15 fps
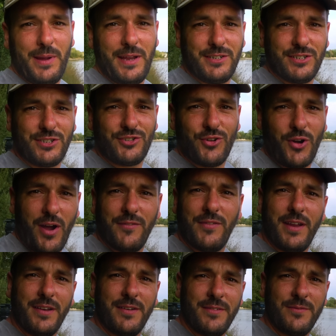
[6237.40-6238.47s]
been just
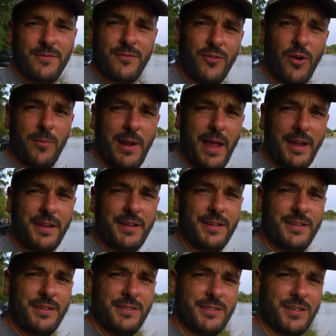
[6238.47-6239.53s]
driving from lake
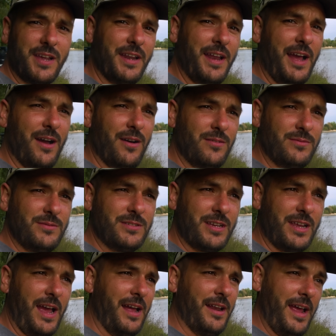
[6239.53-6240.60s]
to canal, to
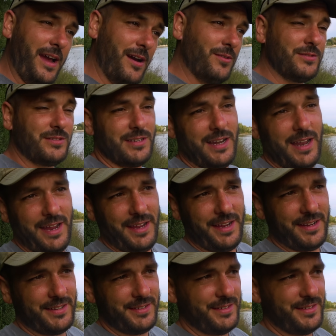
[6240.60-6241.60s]
canal to lake,